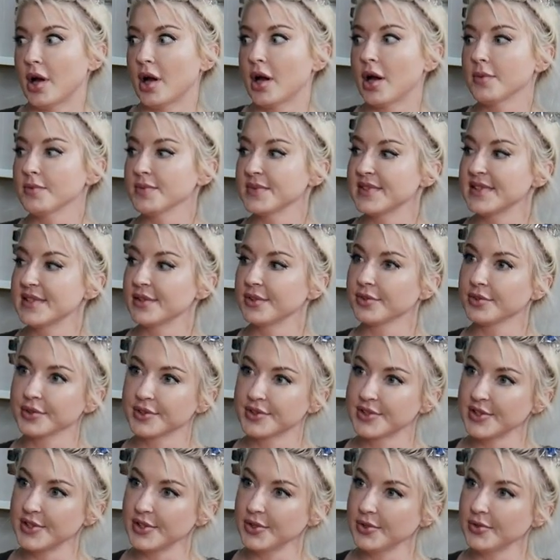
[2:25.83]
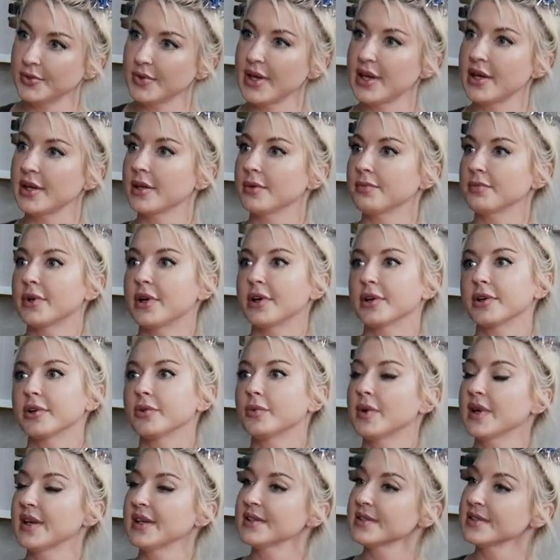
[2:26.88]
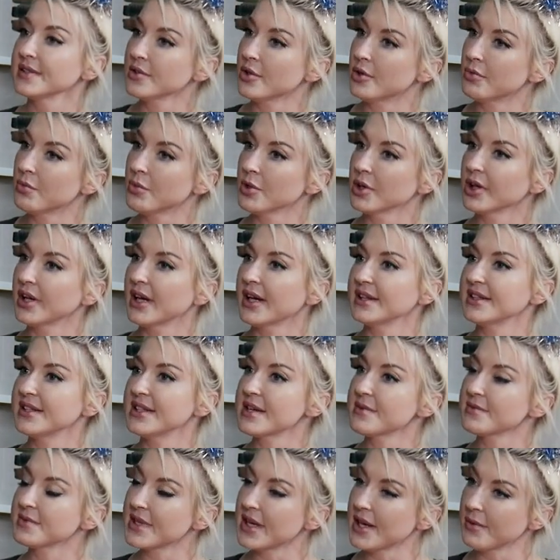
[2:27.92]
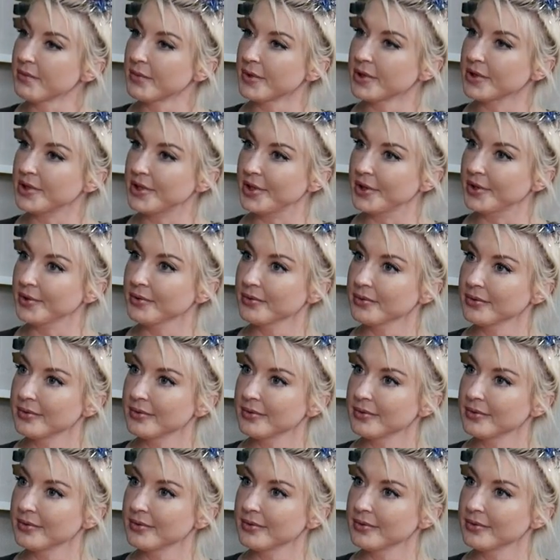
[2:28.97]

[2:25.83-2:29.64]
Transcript: I'm single too, and I'm not going to waste no more goddamn time on you.